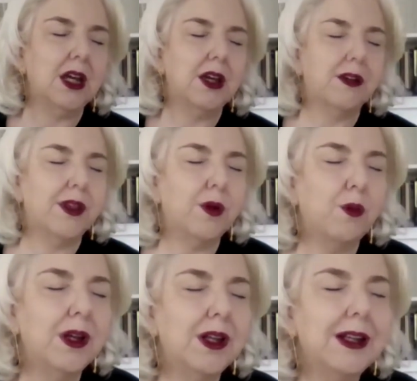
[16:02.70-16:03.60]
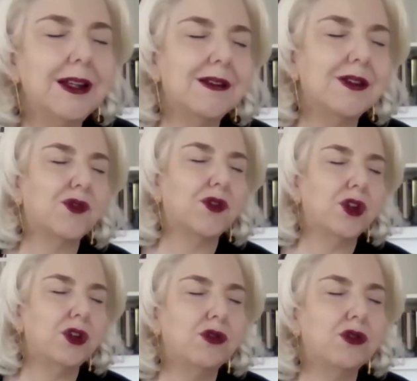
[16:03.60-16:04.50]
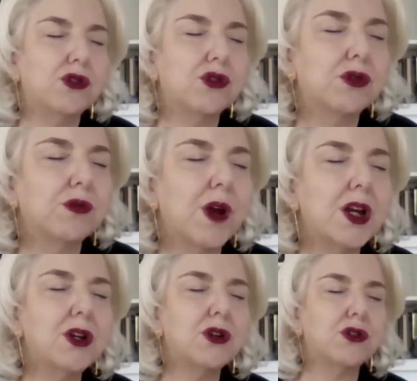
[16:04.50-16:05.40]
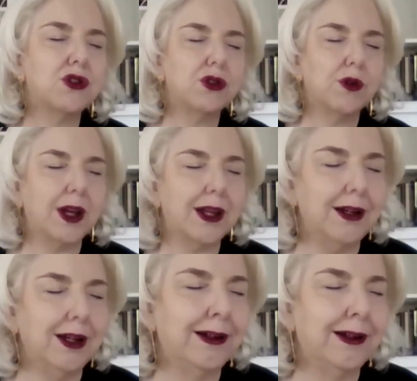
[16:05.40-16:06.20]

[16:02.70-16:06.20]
and it's a willingness for you to surrender to it,